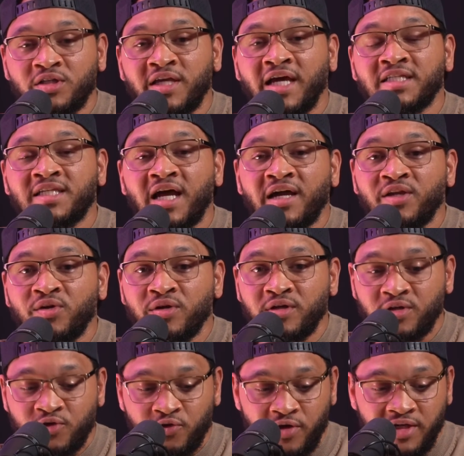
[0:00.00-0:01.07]
That's how you're gonna
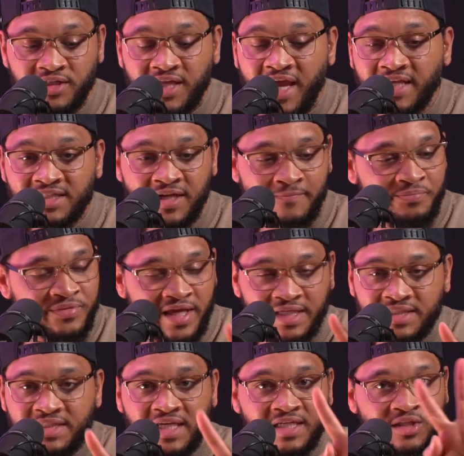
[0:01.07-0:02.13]
create.
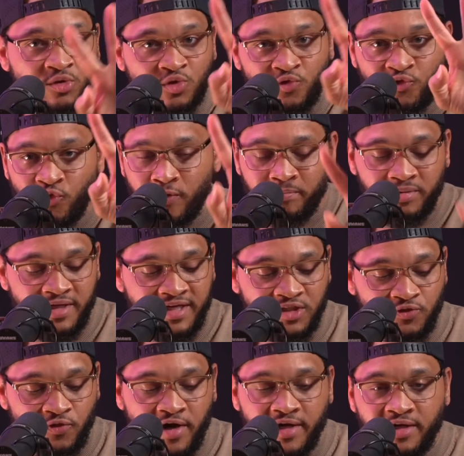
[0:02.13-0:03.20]
That's it. Those 4 plays
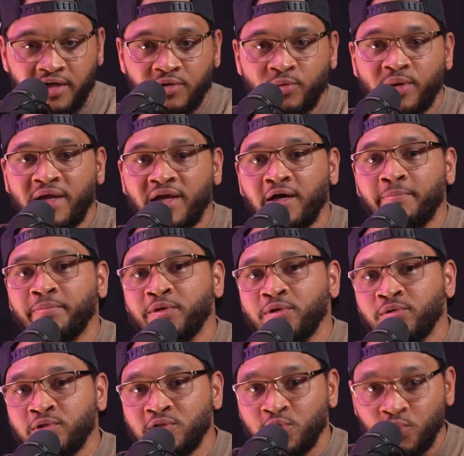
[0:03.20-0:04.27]
right there will help you
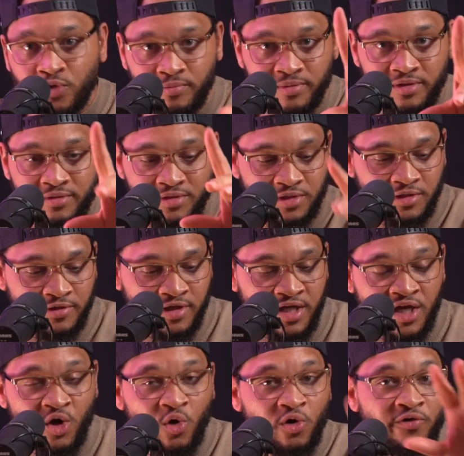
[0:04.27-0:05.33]
do a military.
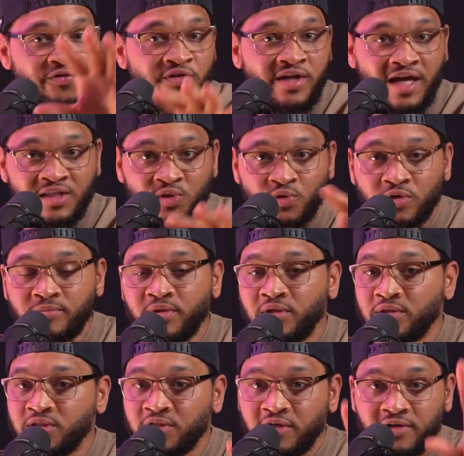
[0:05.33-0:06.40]
Or if you're not doing
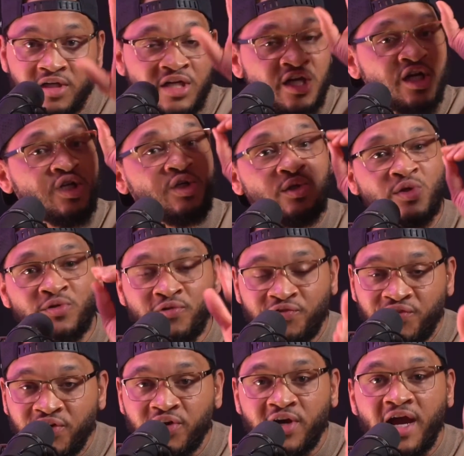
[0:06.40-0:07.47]
military, you
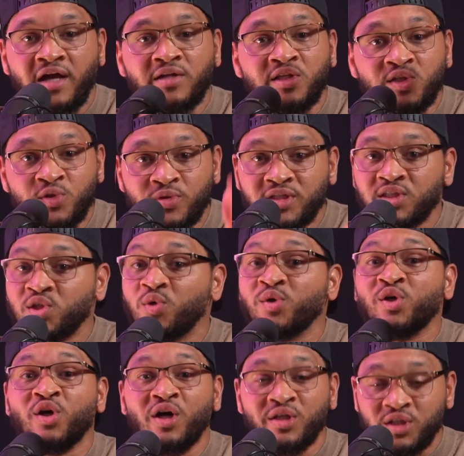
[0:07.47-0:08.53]
figure out to do this
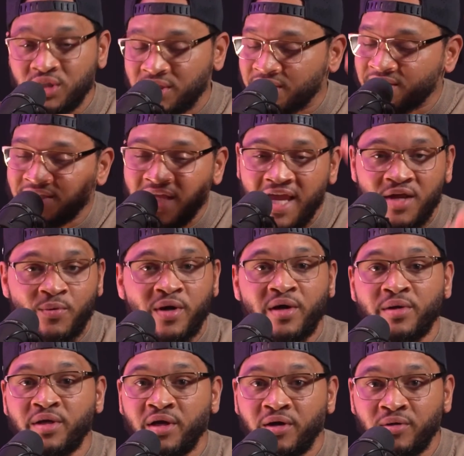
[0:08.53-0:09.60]
the same way on
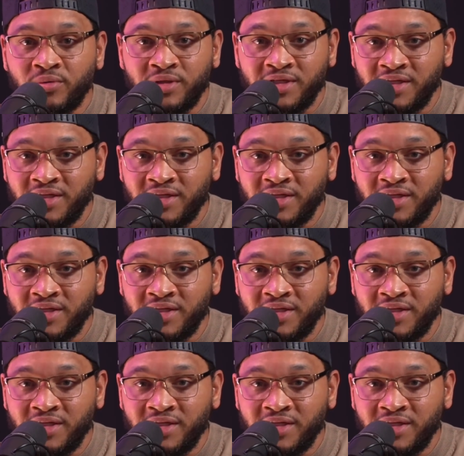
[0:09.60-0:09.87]
your own.